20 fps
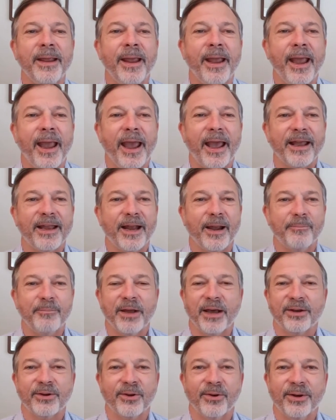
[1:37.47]
And I'm
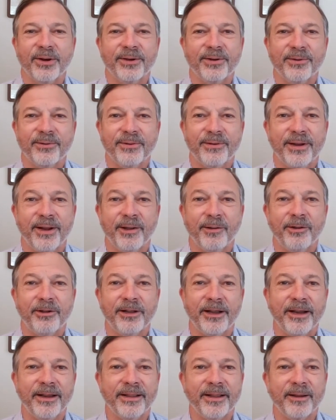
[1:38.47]
not going to tell
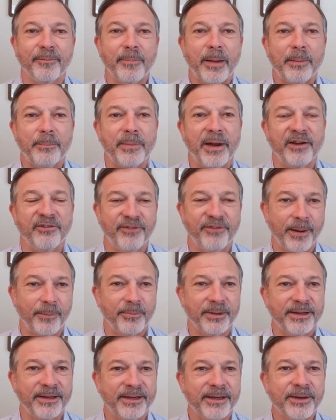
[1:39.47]
anything about my
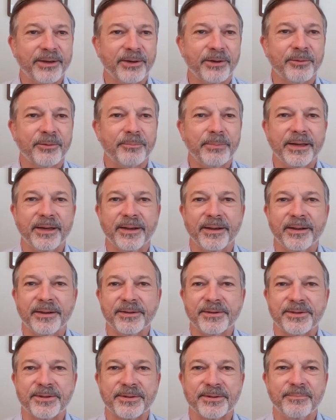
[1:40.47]
family here
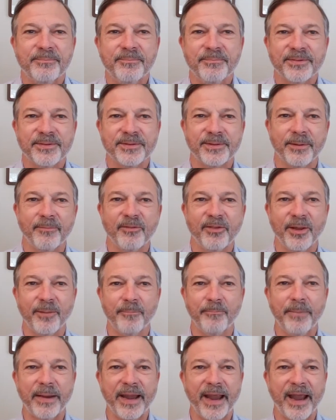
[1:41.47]
because some of them
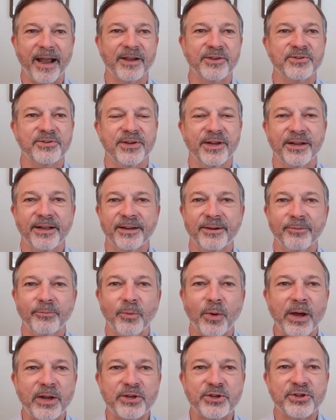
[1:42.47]
may accidentally
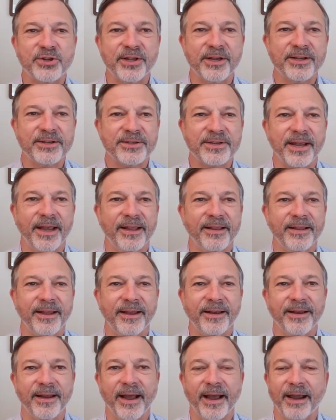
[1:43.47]
watch this and
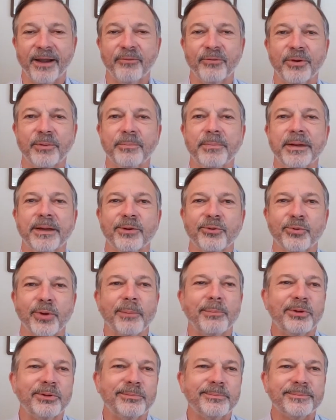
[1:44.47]
then I would be in
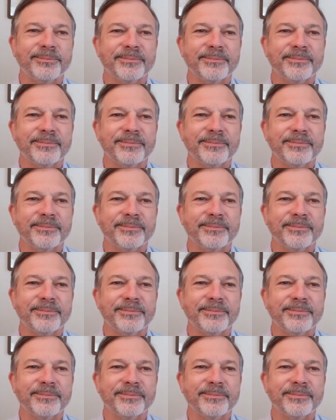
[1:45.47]
trouble."